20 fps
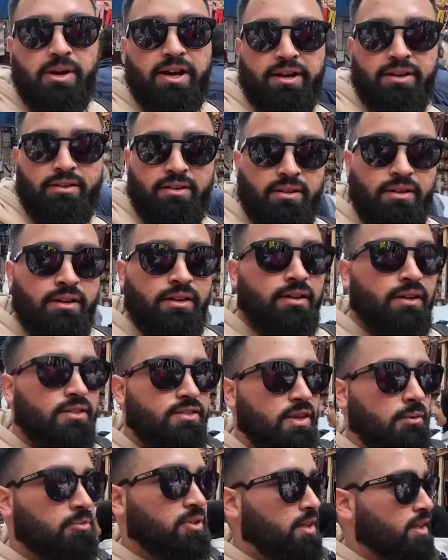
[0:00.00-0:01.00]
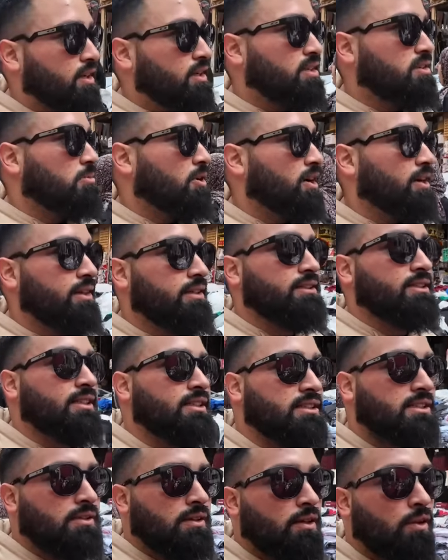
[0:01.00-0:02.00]
buy something in this market
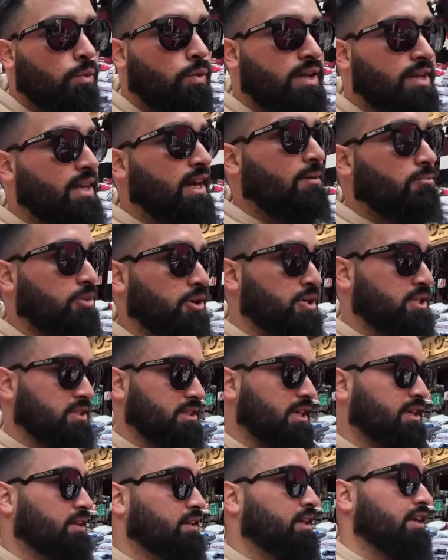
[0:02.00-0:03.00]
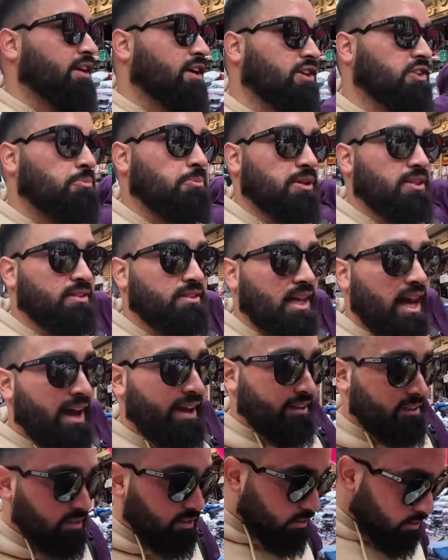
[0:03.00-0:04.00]
since we can't purchase anything else
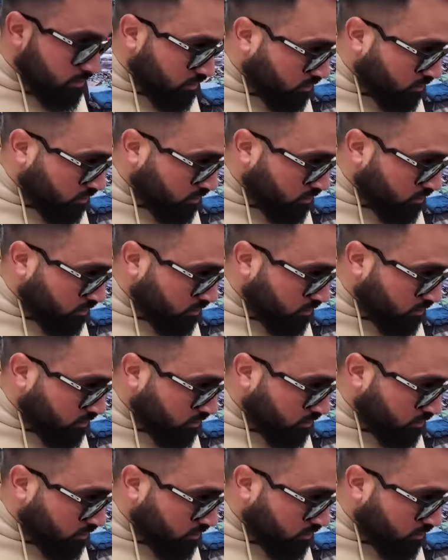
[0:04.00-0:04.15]
besides